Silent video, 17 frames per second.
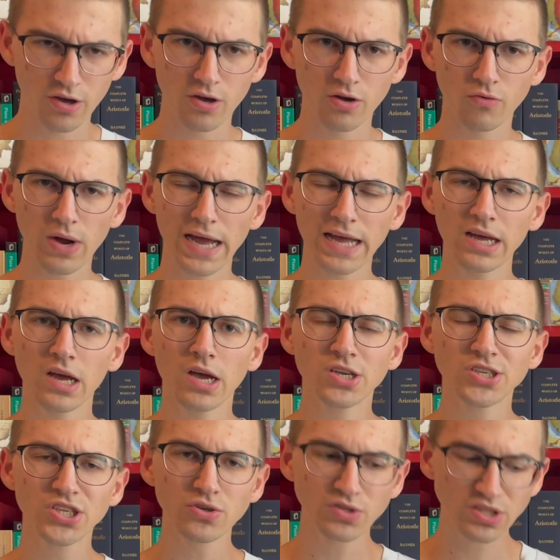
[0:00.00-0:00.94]
Right?
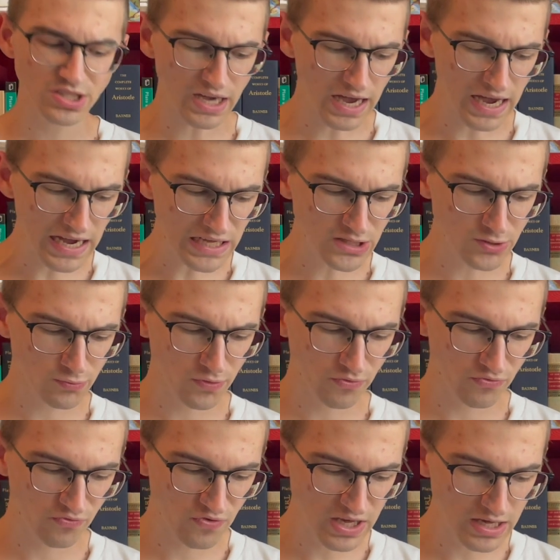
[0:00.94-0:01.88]
So signs
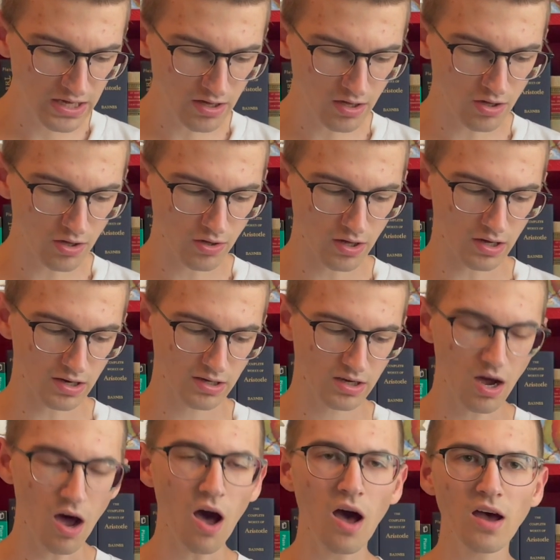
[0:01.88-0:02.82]
reveal a
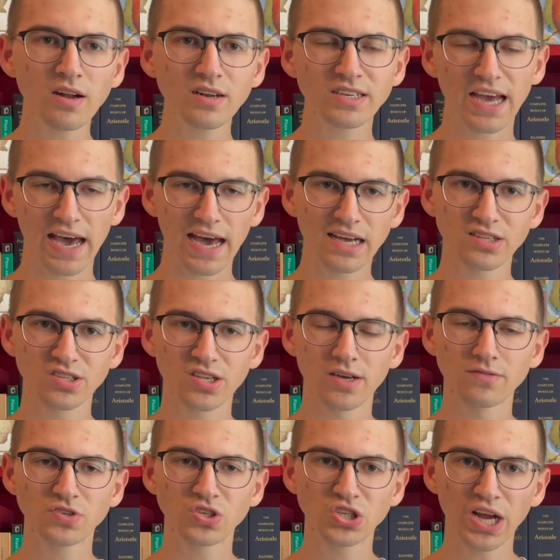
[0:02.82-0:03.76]
context
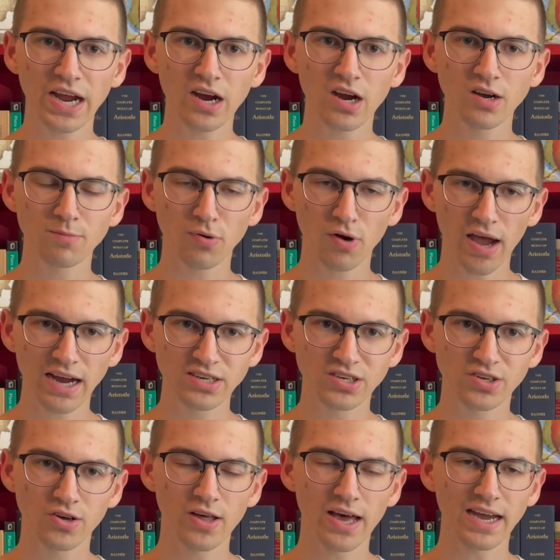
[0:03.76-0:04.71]
of shared
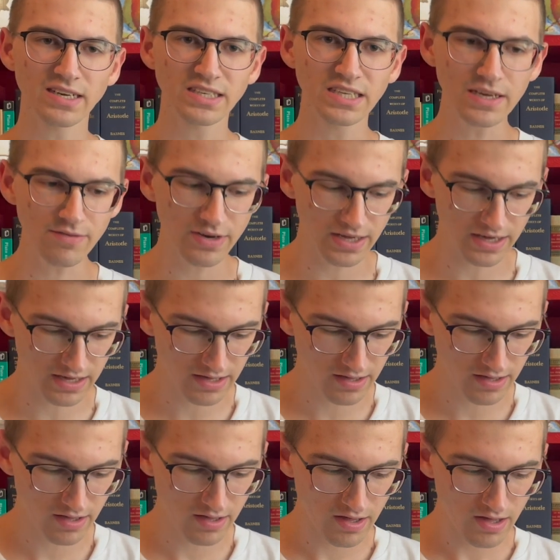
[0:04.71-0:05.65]
practical activity
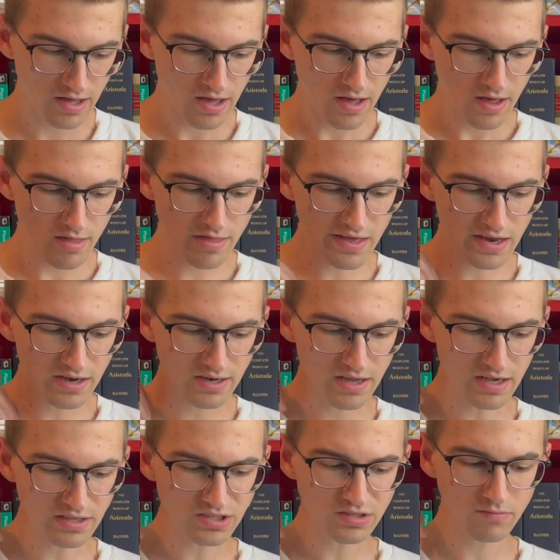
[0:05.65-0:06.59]
that
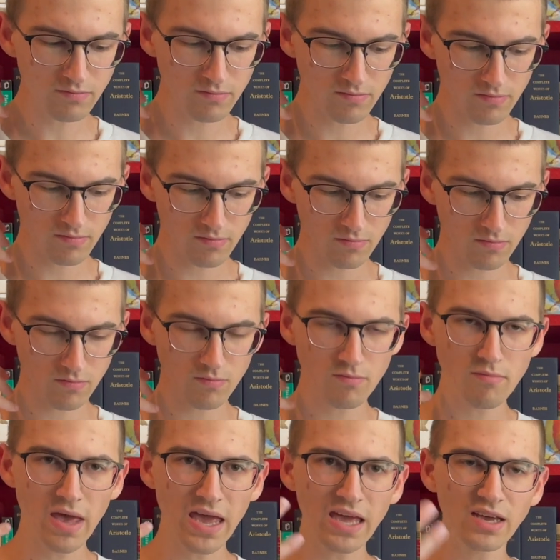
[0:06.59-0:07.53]
doesn't
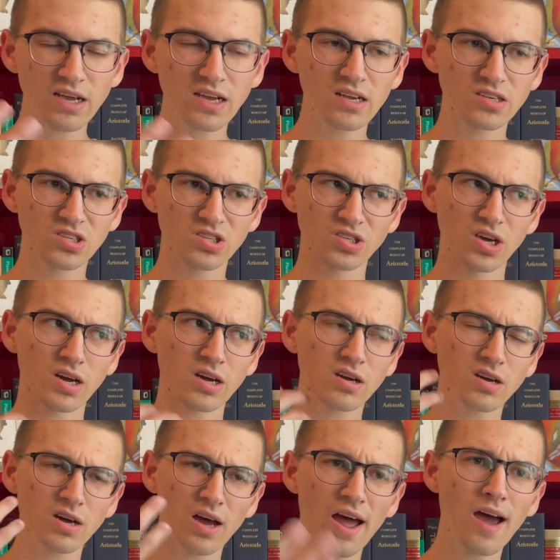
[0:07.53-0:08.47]
make us
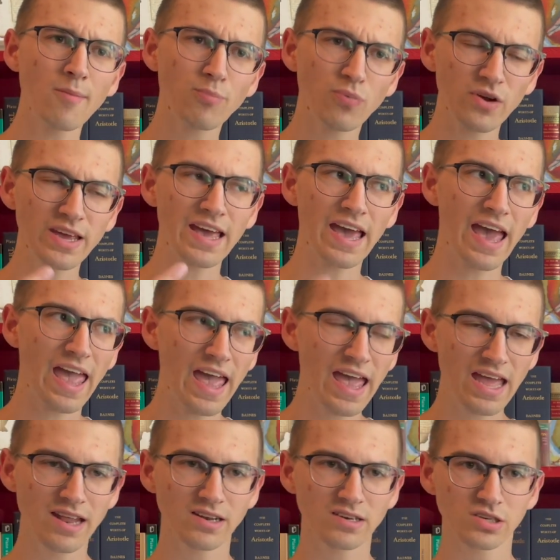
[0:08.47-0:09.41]

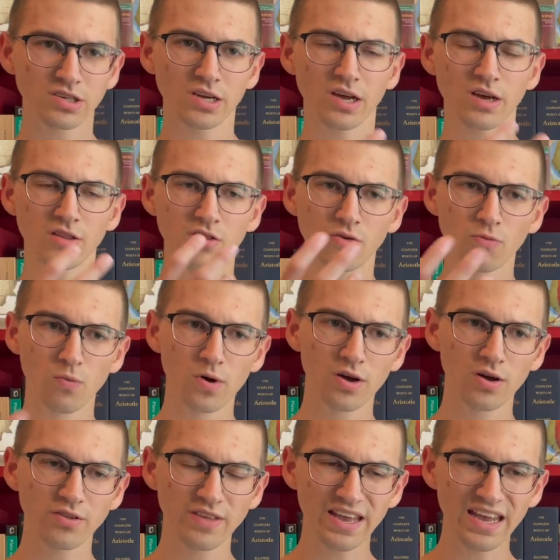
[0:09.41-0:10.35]
comprehend the
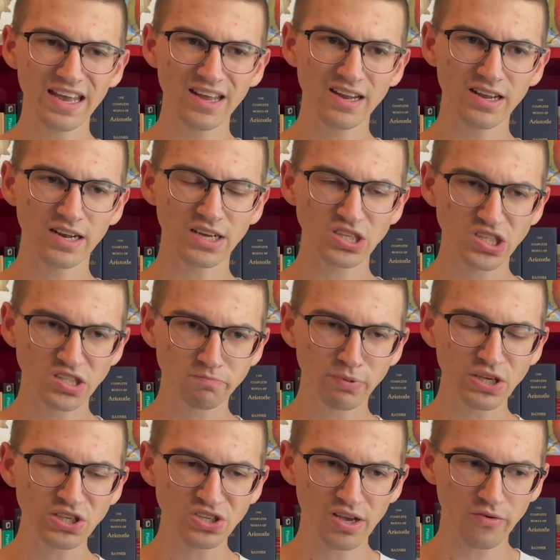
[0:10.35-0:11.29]
world in an
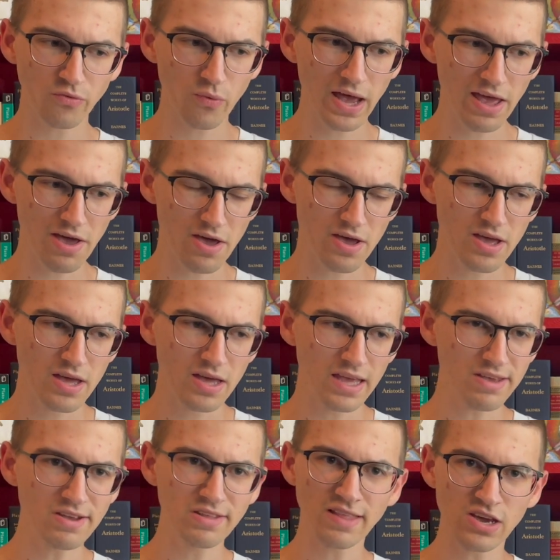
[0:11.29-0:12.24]
explicit way,
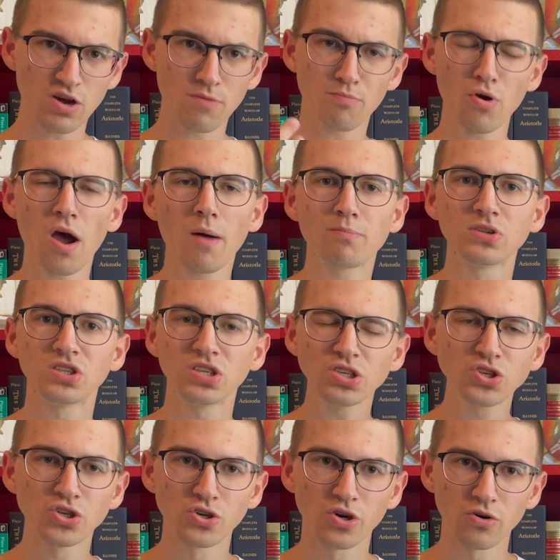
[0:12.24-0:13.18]
in like a
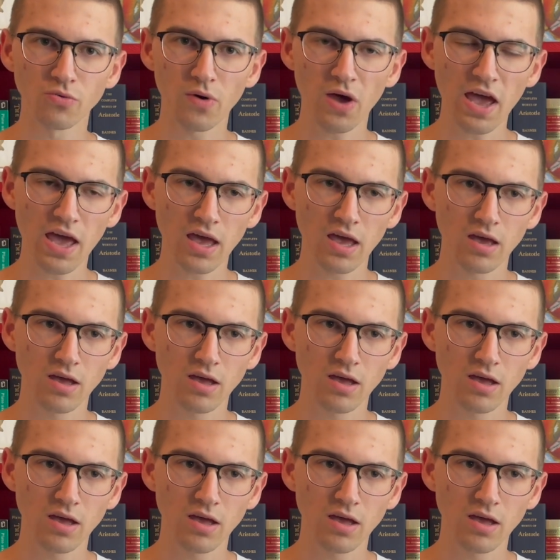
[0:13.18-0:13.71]
propositional way.